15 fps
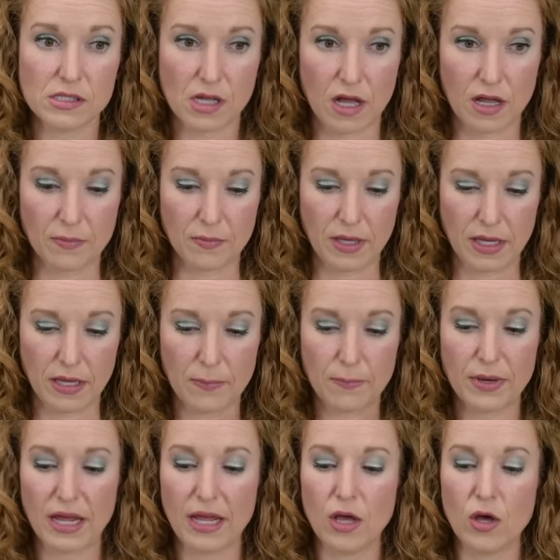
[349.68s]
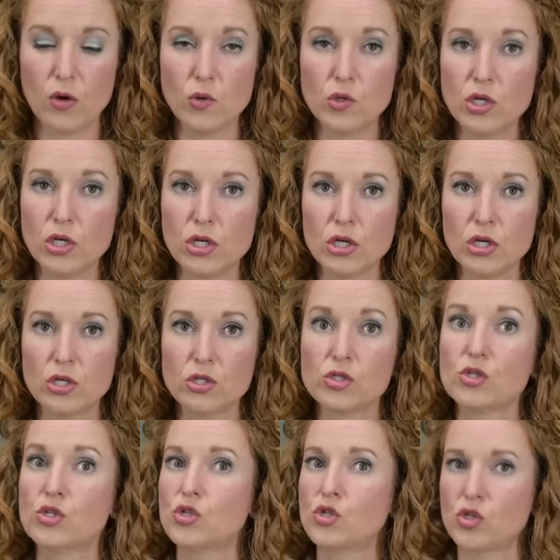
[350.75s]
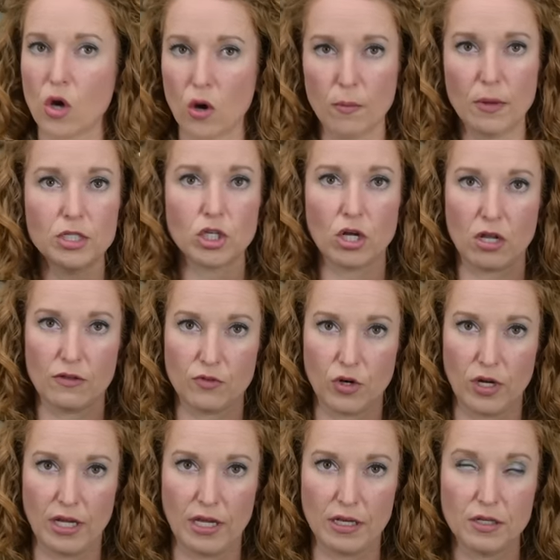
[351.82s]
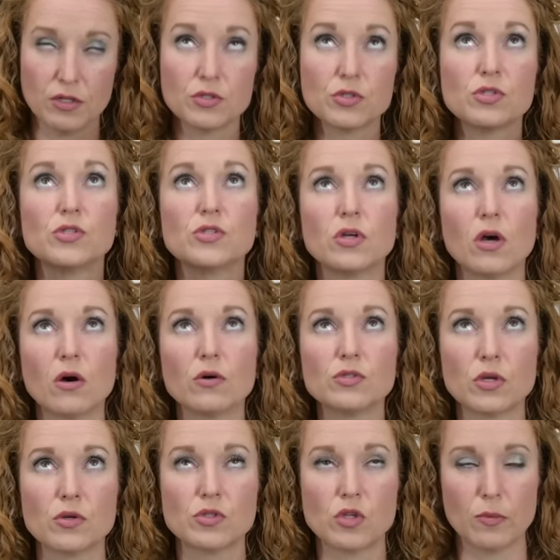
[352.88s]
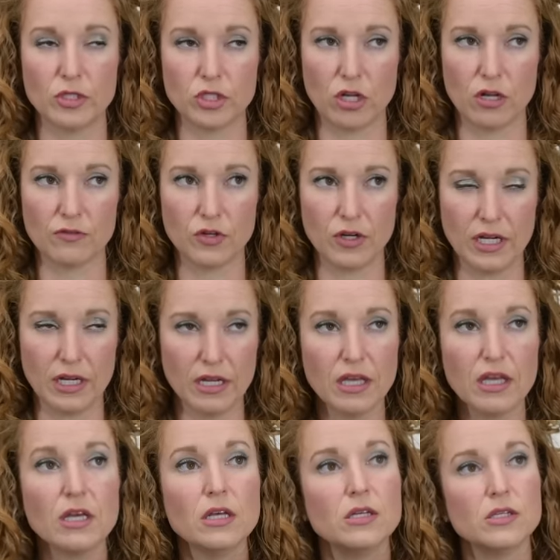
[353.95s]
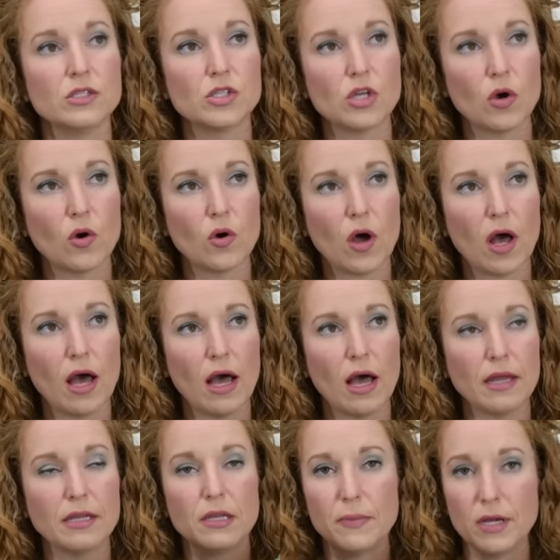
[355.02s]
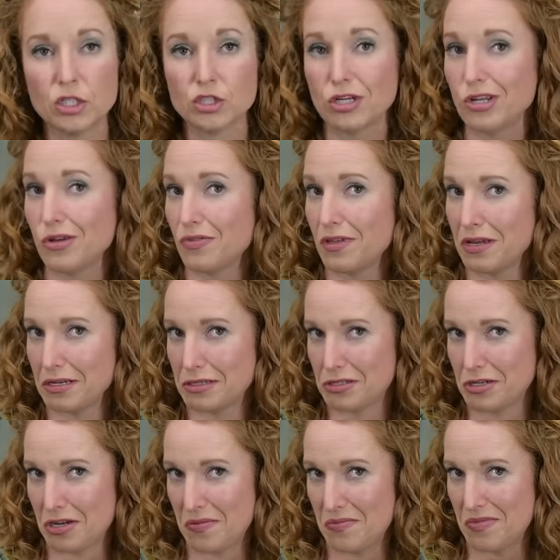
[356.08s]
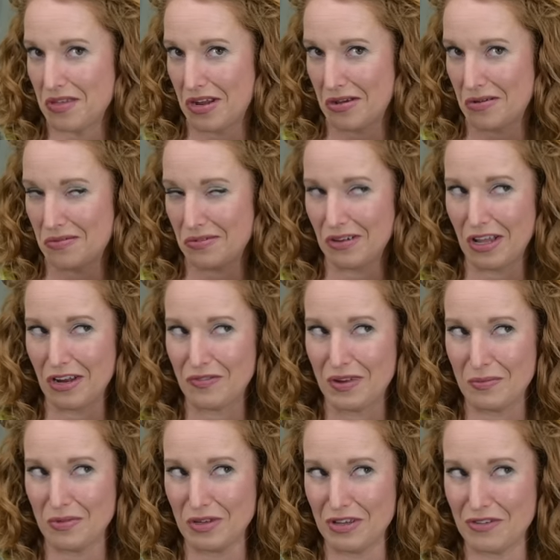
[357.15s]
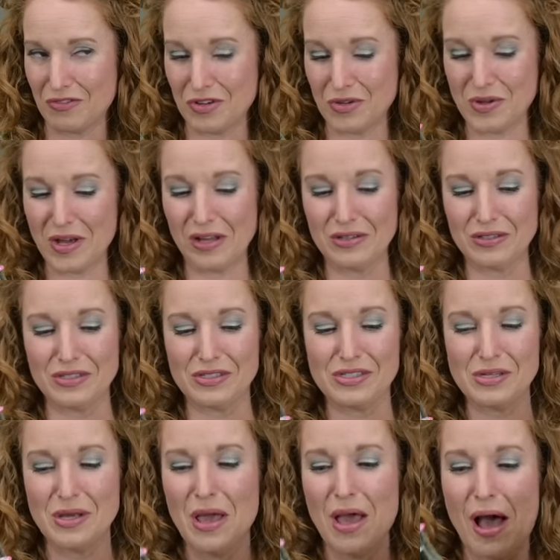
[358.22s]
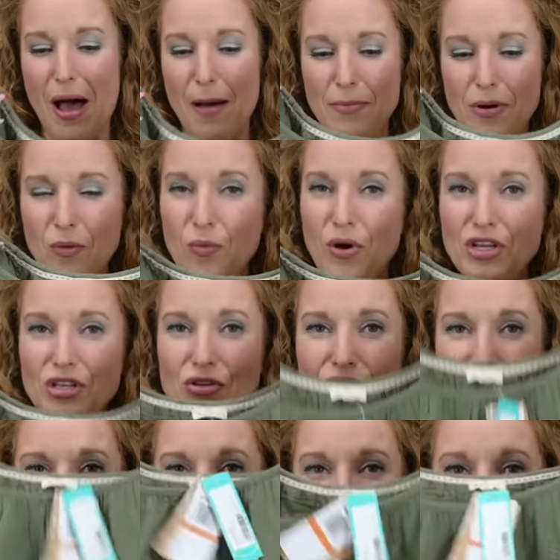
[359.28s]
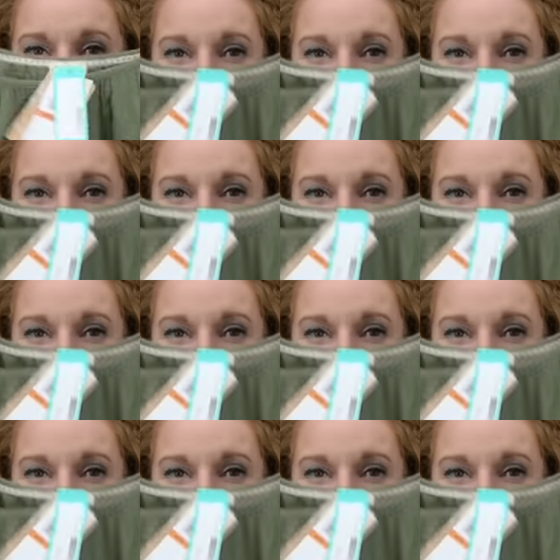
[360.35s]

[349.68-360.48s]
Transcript: is on me, but I own so much olive green. So, so, so much olive green. So uh, I need to make sure I note that next time, that I own a lot of it. I'm looking for new colors. Um, but what do you think